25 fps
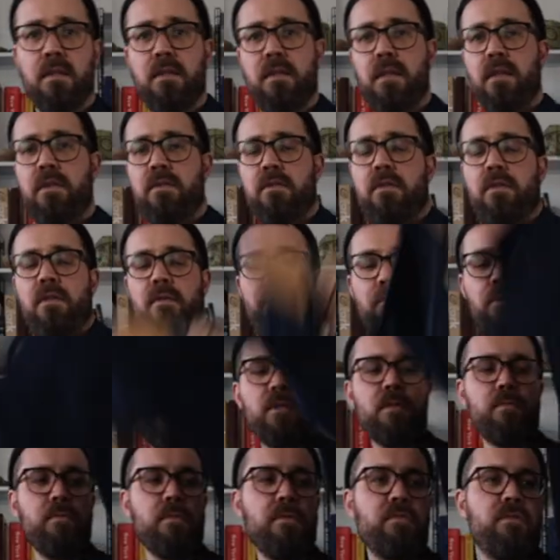Down to the
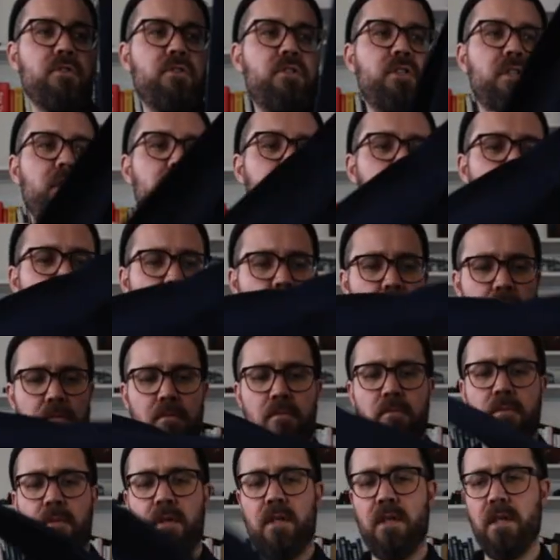bottom of the jeans,
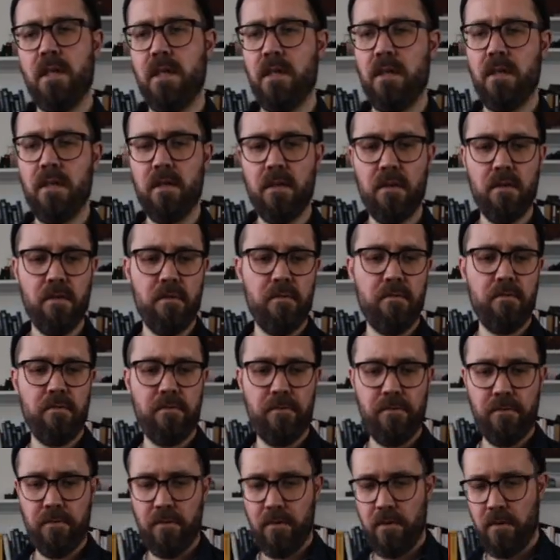we
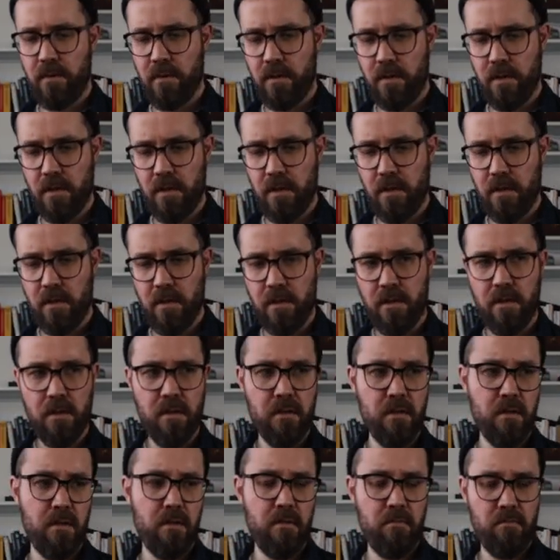have
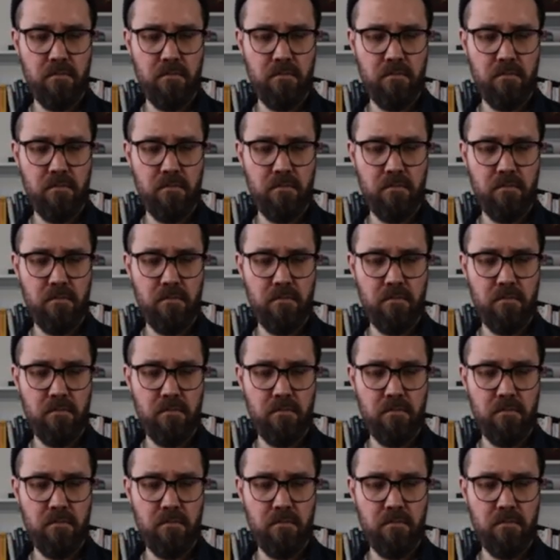a